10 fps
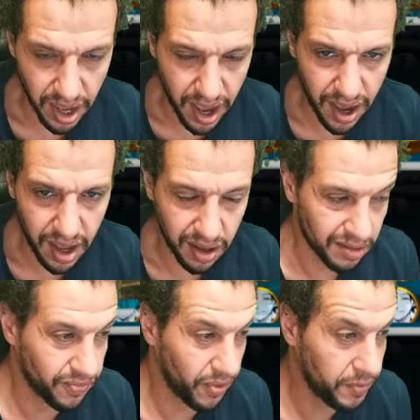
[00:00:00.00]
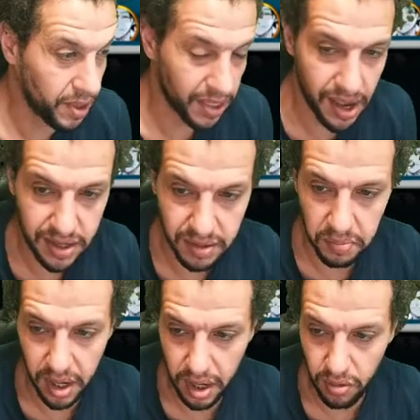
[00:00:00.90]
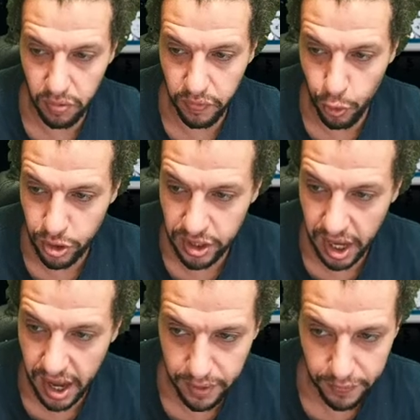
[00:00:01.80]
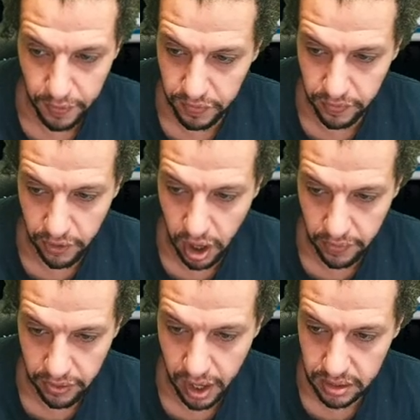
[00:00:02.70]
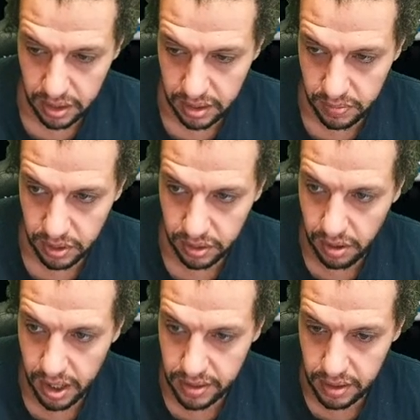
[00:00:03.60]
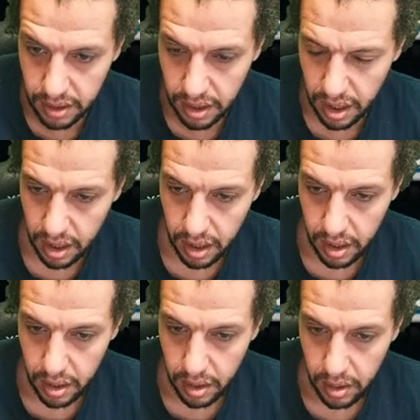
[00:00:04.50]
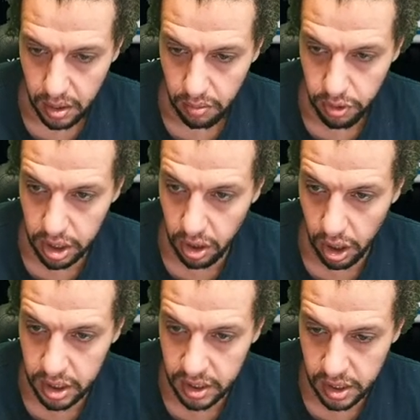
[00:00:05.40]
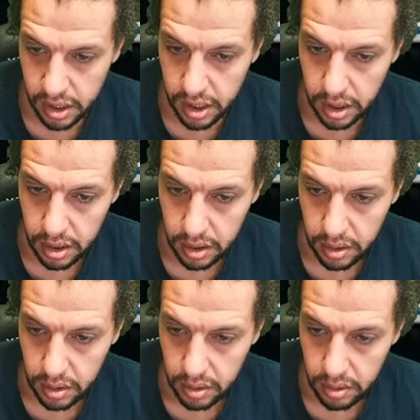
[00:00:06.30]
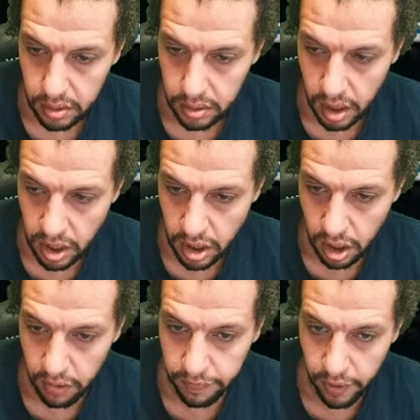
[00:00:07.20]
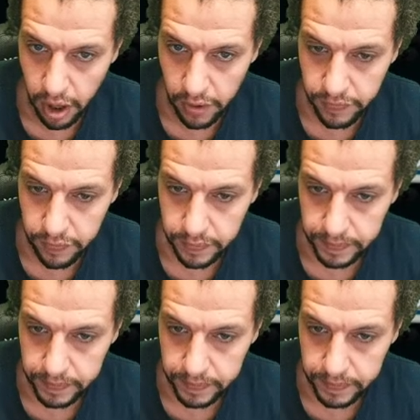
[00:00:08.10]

Yeah, 50,000 man or 48, 55,000, something crazy like that. Red line is here at 105.